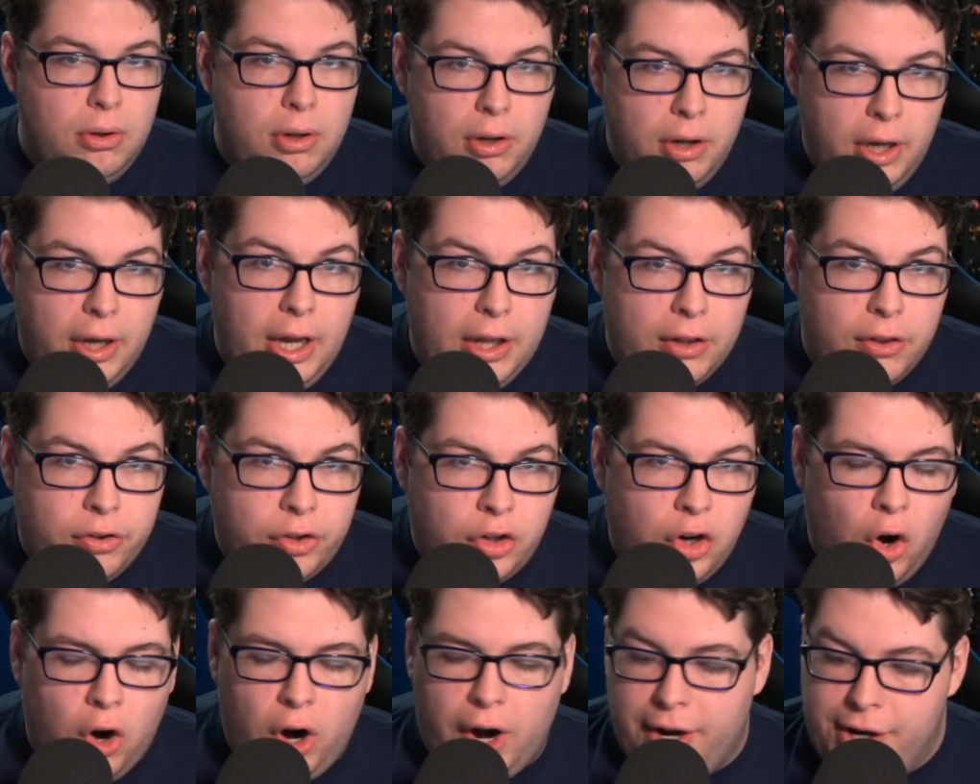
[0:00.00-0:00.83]
In
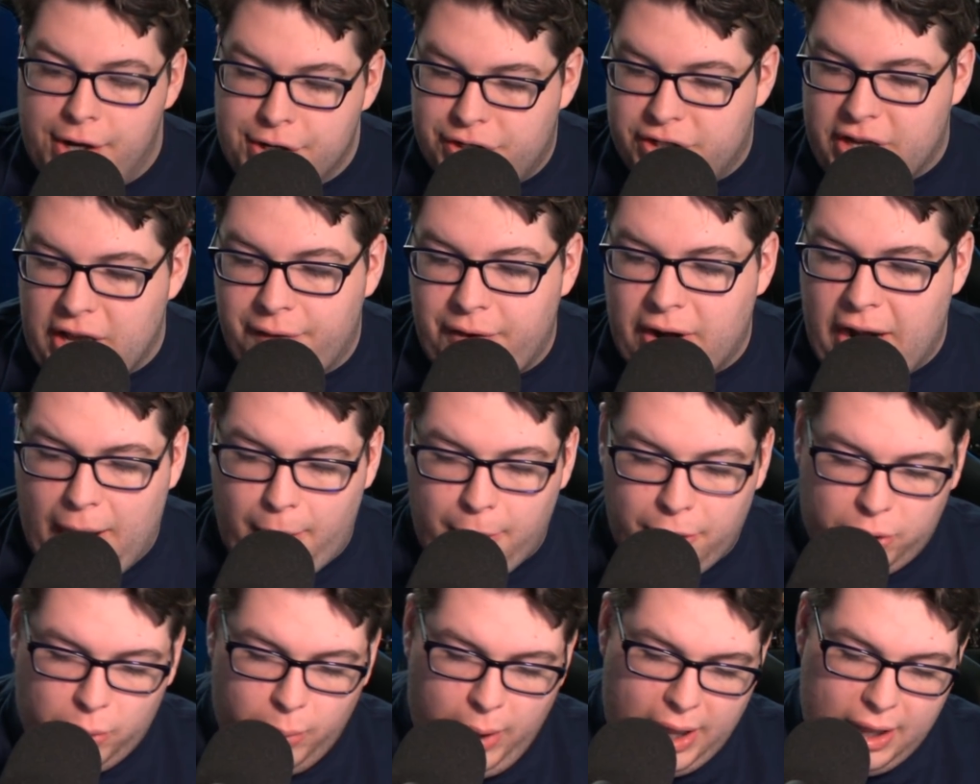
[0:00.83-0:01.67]
storage, 7
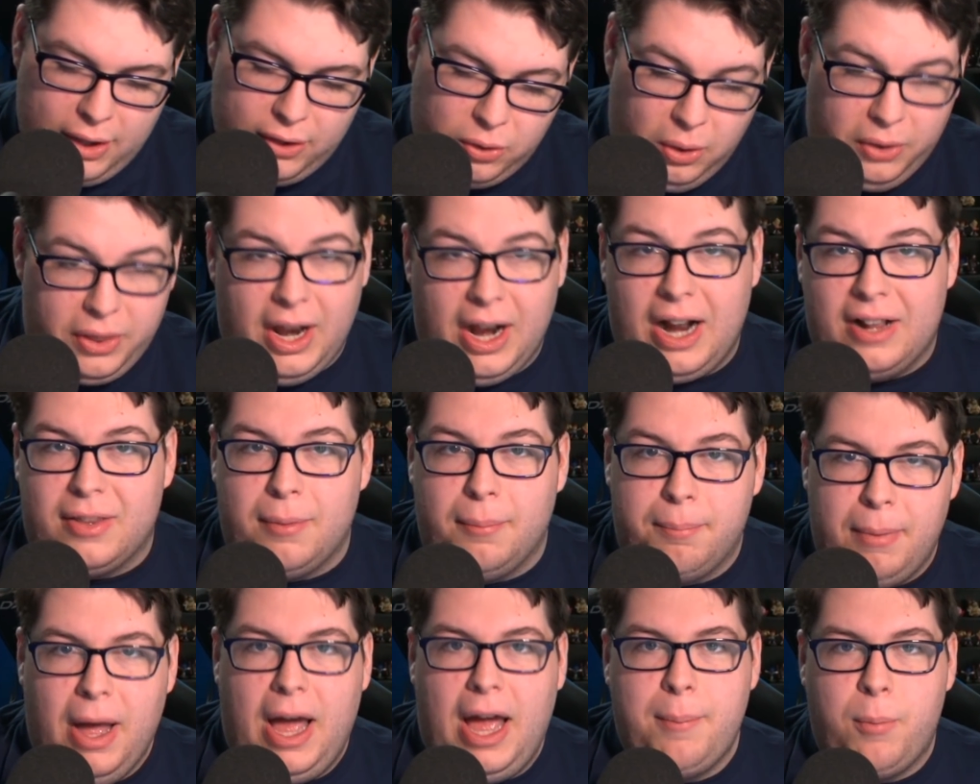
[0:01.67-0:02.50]
hours away. So then I have to
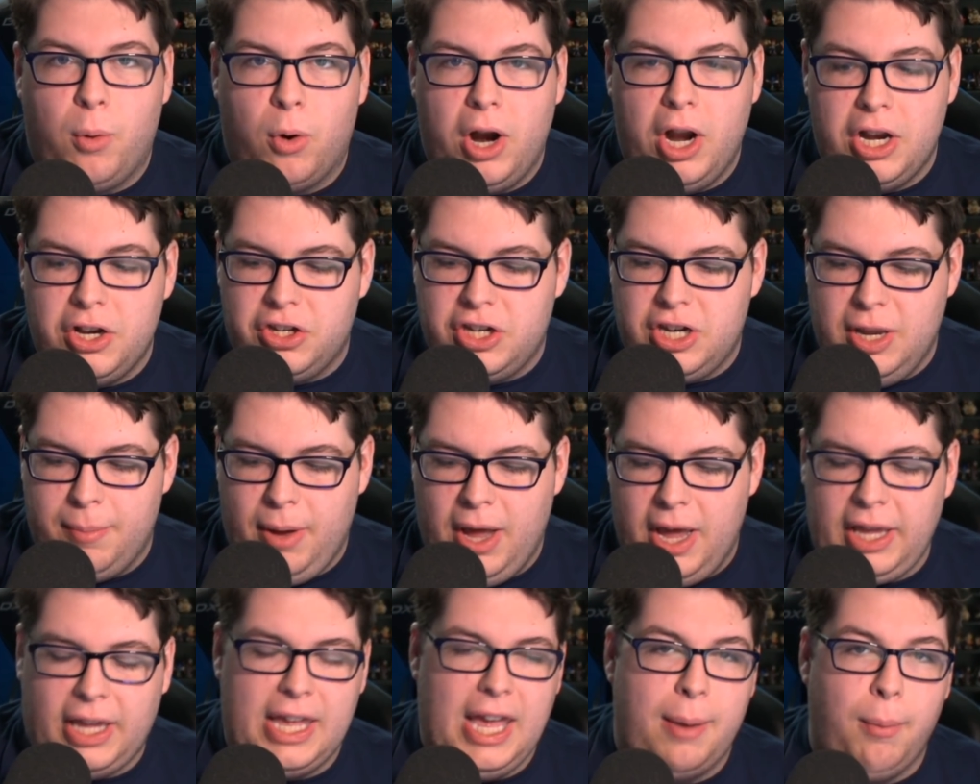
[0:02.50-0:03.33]
buy more
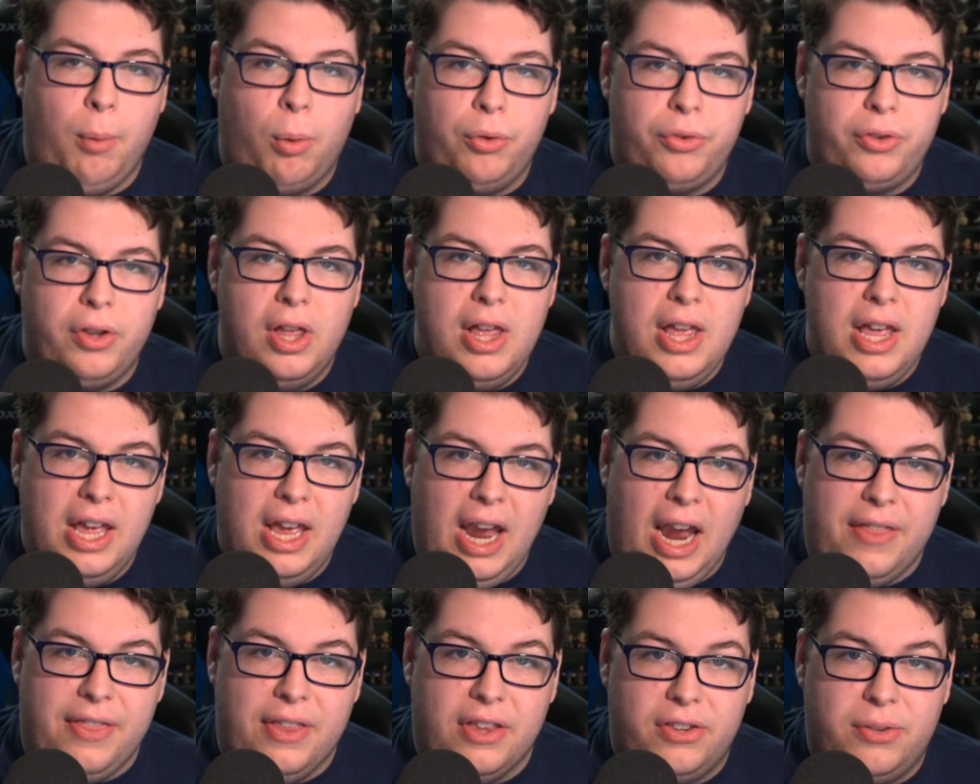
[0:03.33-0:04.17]
HDMI cables.
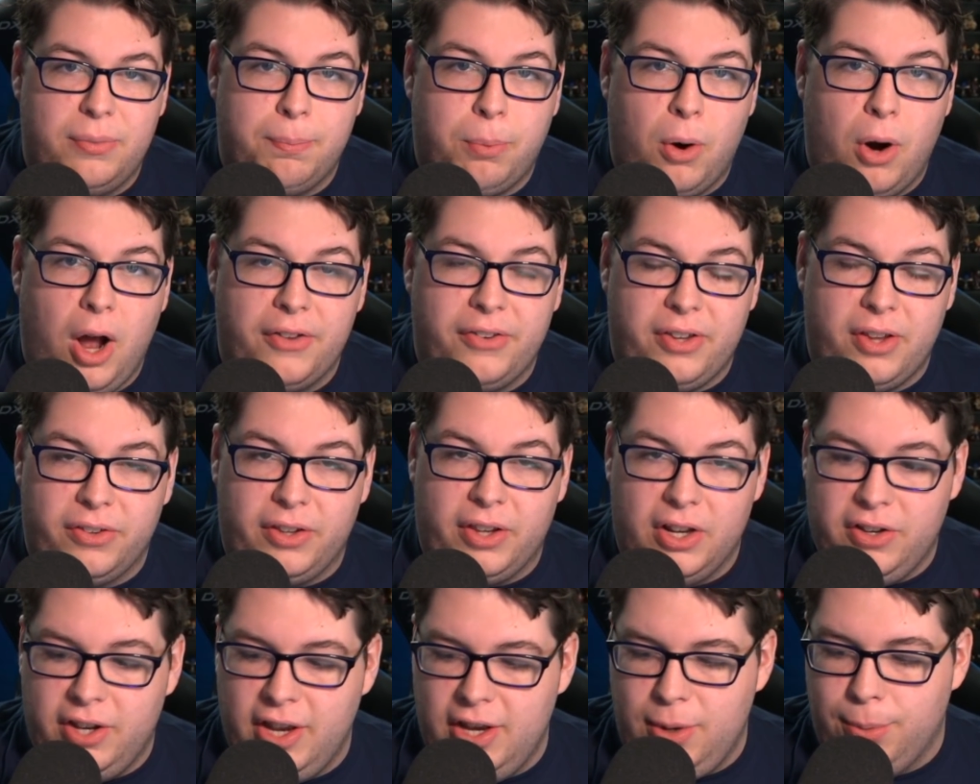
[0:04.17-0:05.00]
And this process
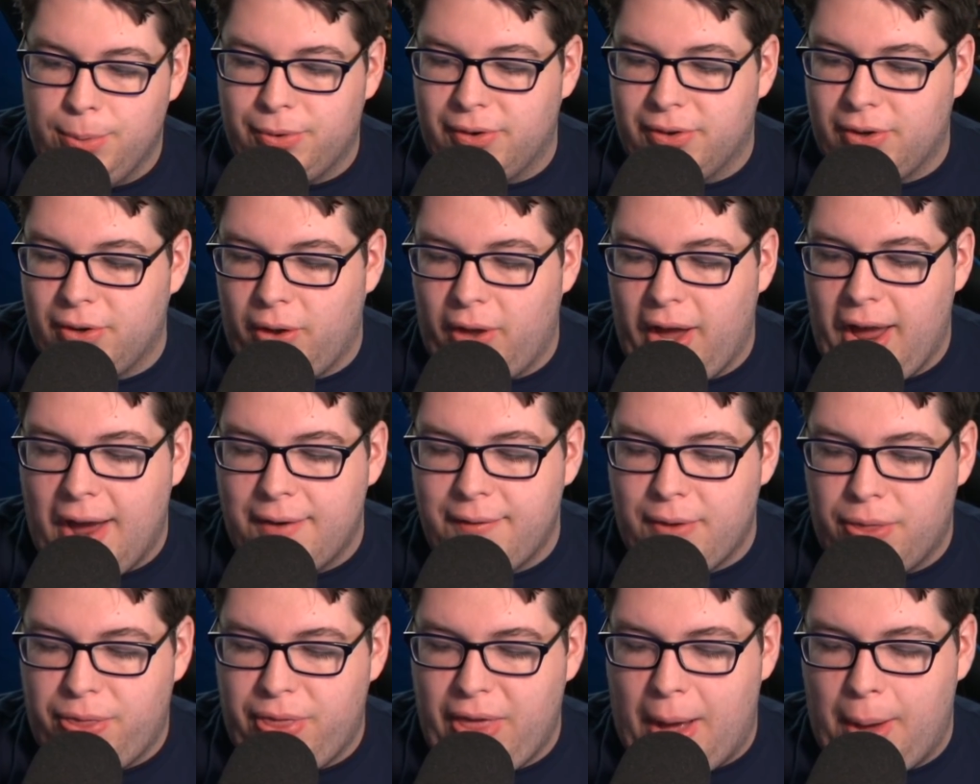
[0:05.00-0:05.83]
continues until I have
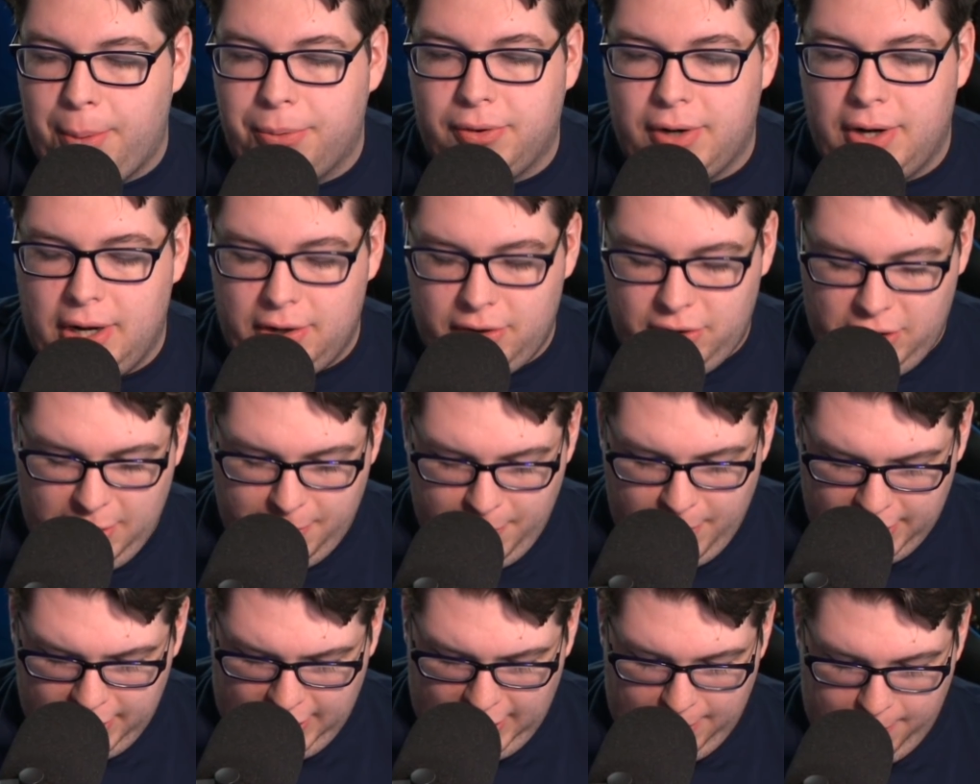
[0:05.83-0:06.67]
1,000
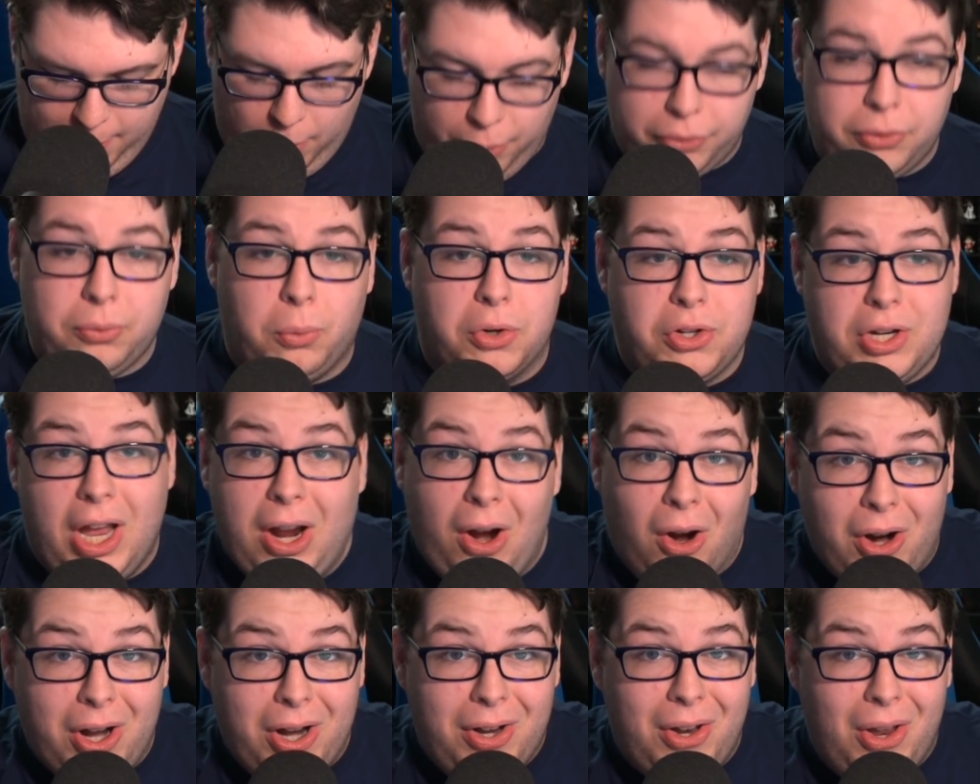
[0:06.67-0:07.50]
HDMI cables, which I
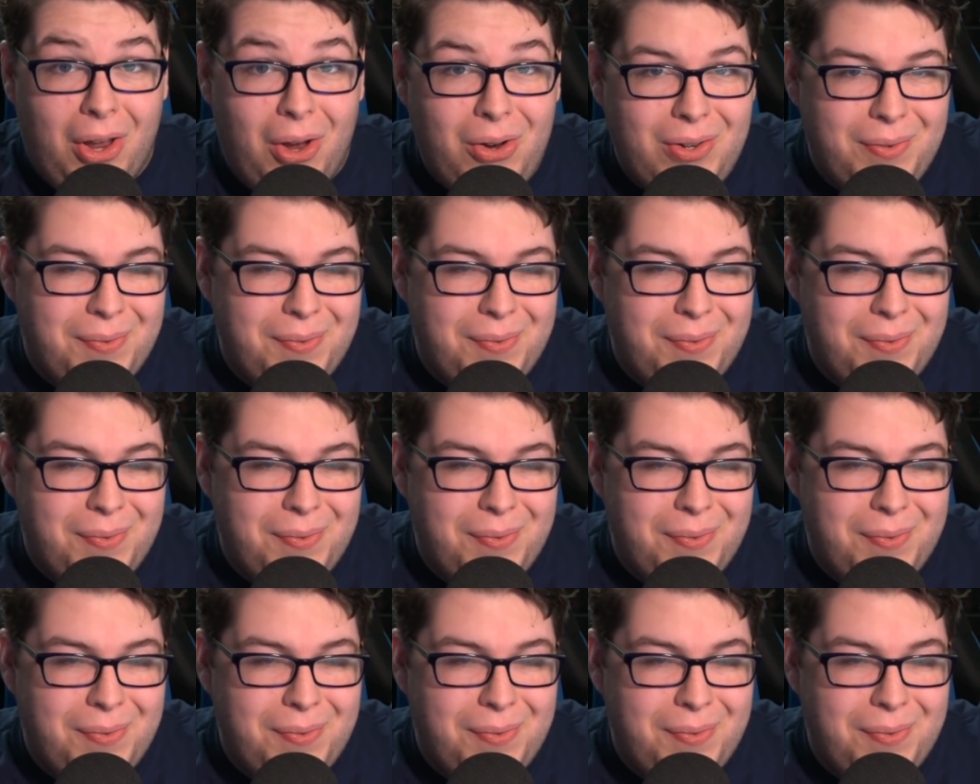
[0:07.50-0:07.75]
already do.